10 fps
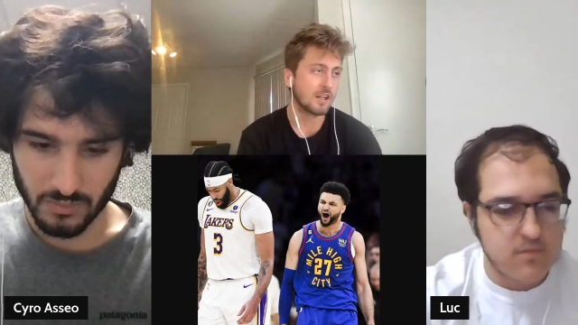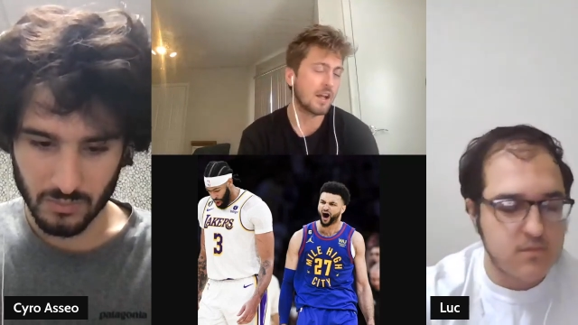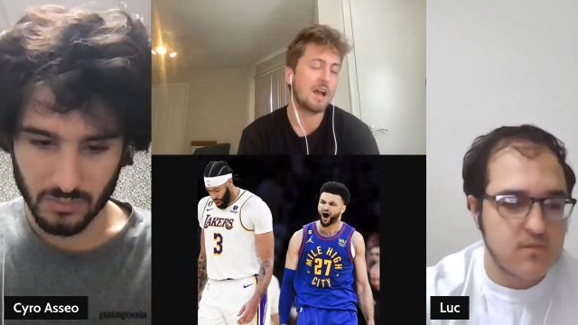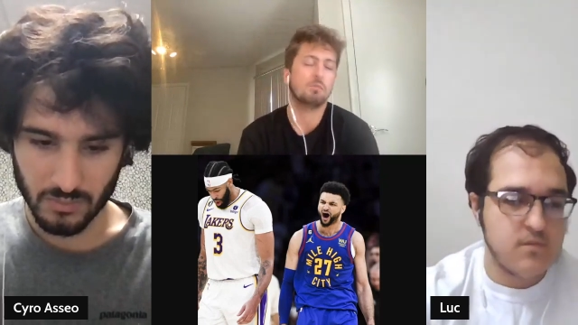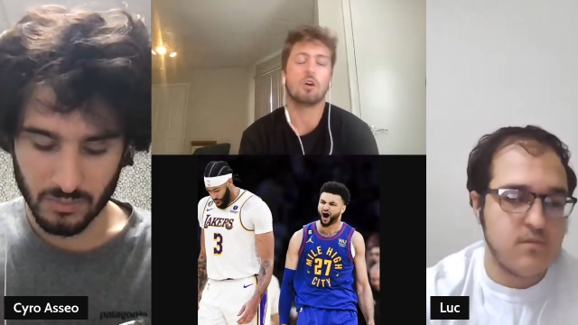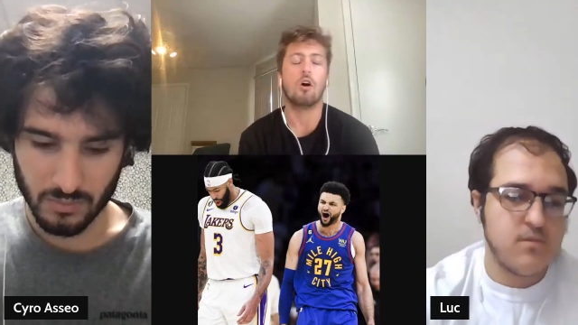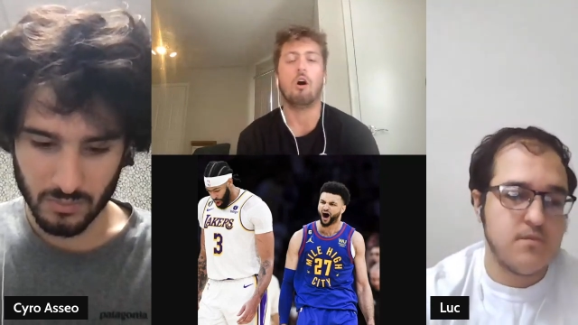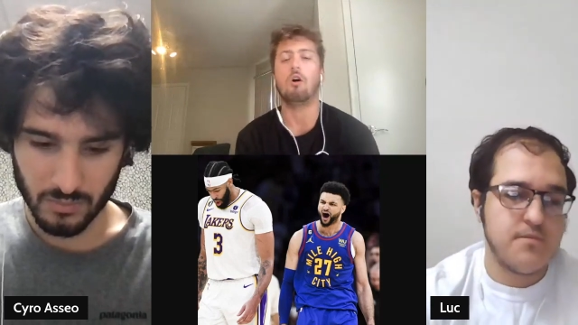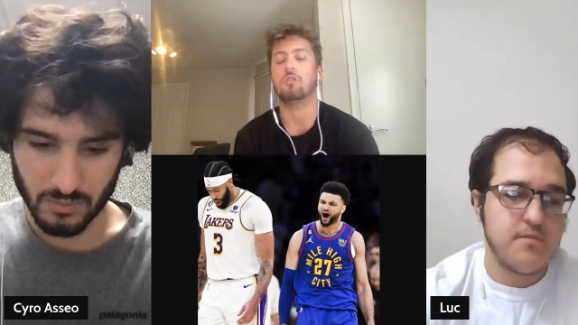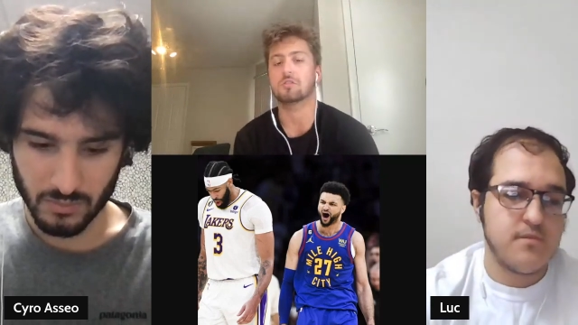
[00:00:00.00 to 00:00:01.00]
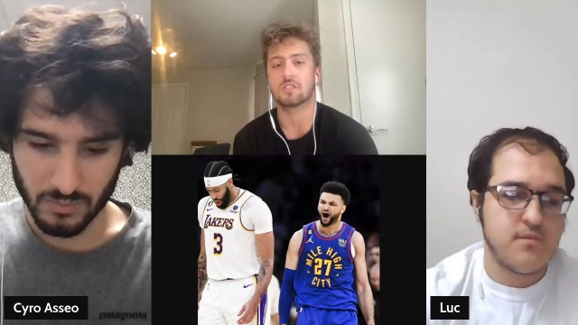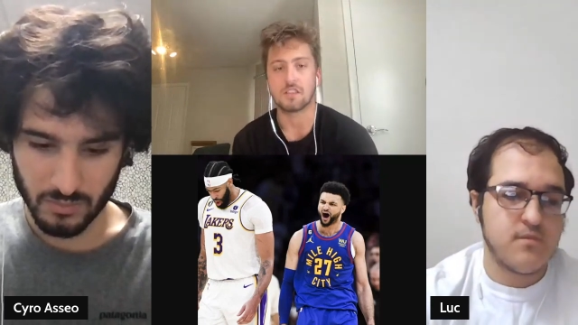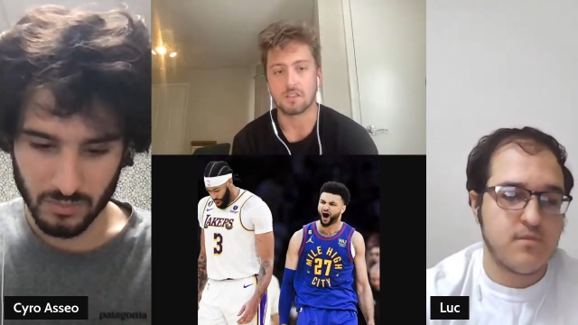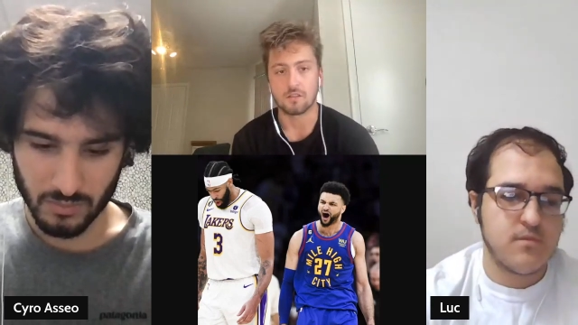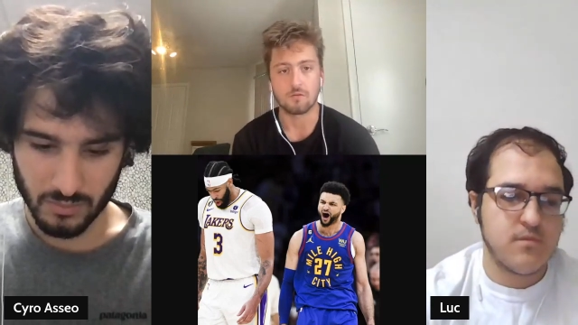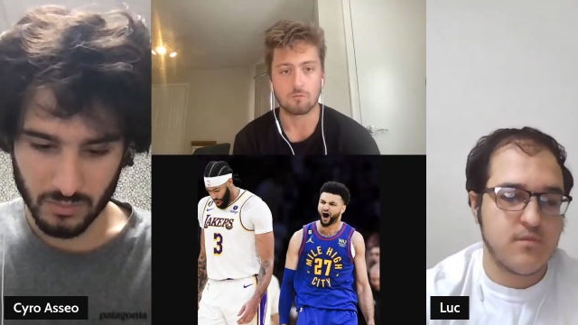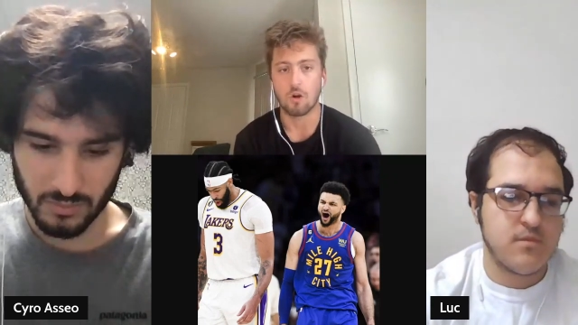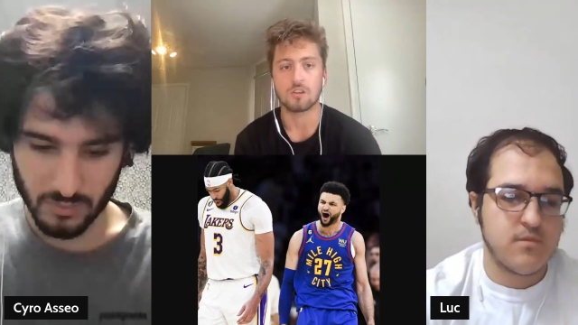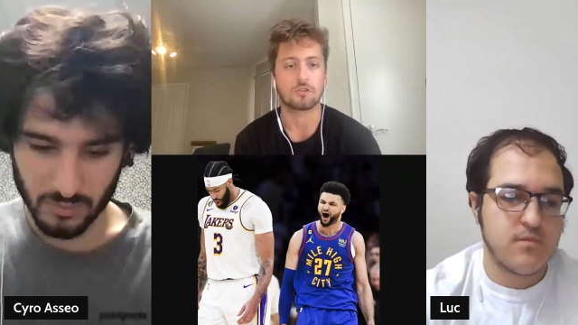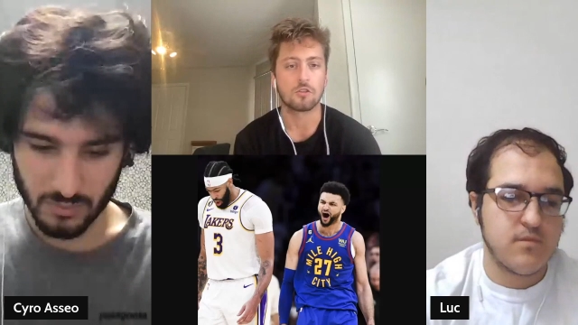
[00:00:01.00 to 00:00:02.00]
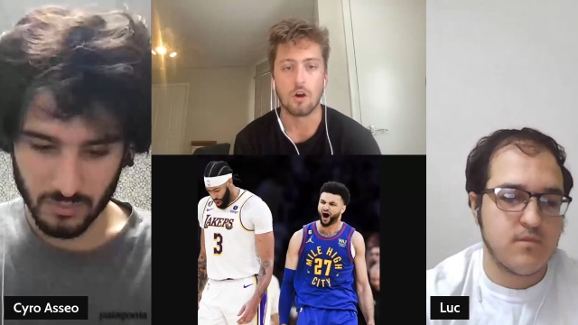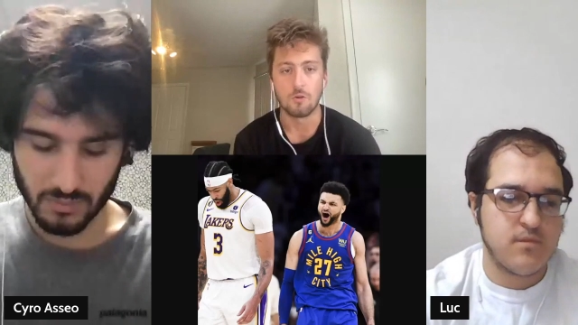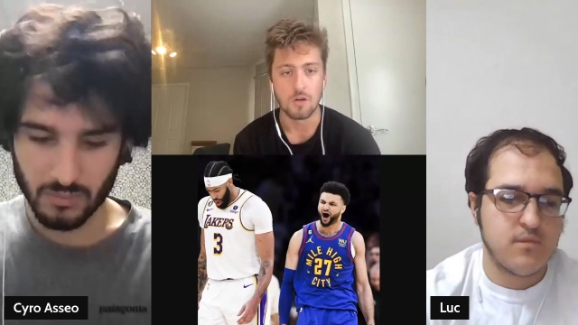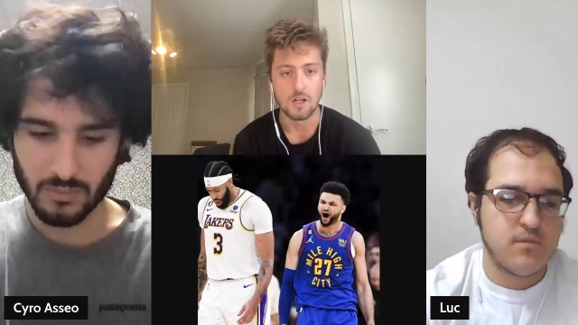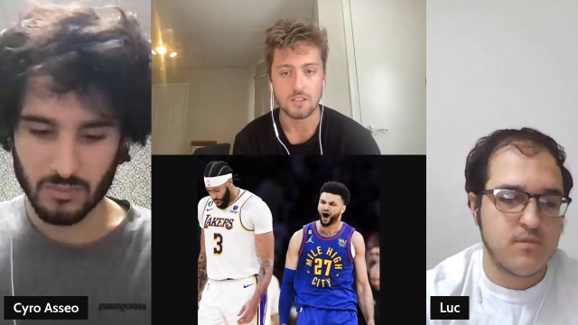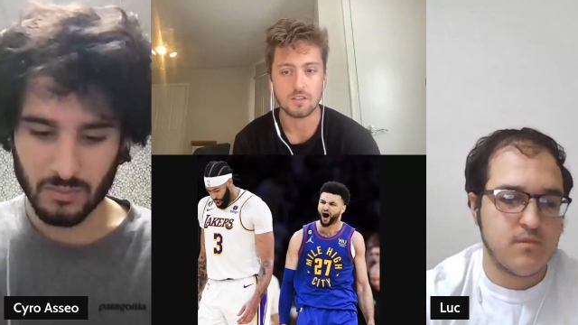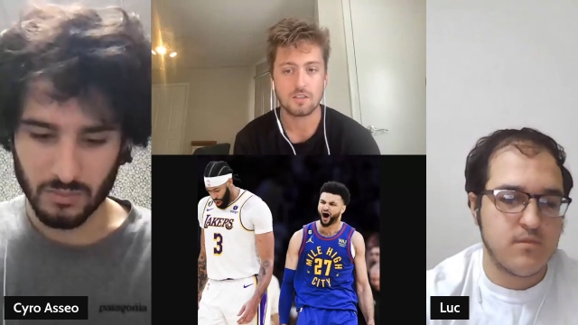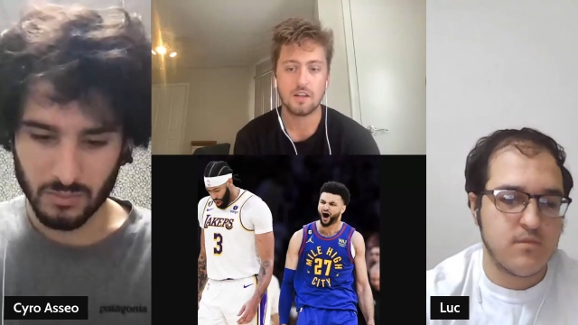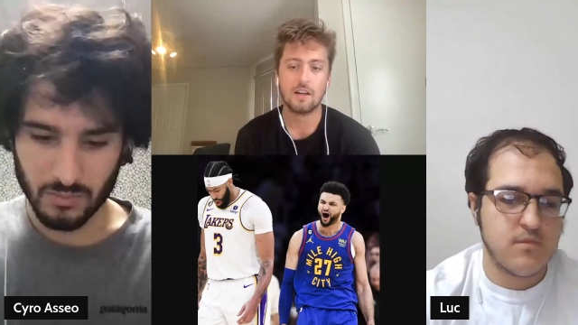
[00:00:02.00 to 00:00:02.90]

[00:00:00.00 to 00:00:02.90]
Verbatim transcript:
Speaker 1: and it happened all season, Russ or no Russ.